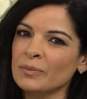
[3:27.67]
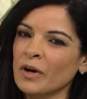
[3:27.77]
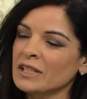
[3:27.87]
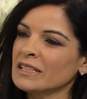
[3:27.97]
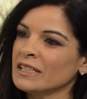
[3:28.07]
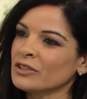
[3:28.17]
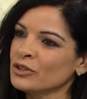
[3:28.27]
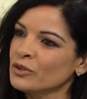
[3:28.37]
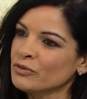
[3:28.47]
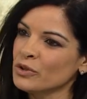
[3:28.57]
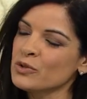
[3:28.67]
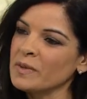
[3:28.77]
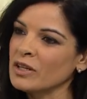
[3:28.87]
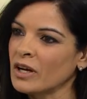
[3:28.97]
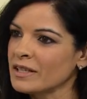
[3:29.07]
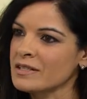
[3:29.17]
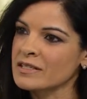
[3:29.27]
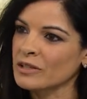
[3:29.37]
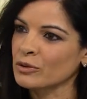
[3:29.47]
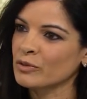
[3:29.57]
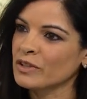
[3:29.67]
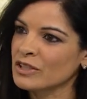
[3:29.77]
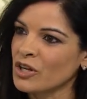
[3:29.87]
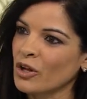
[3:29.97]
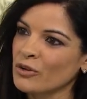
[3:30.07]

the party leader, your views may not necessarily reflect all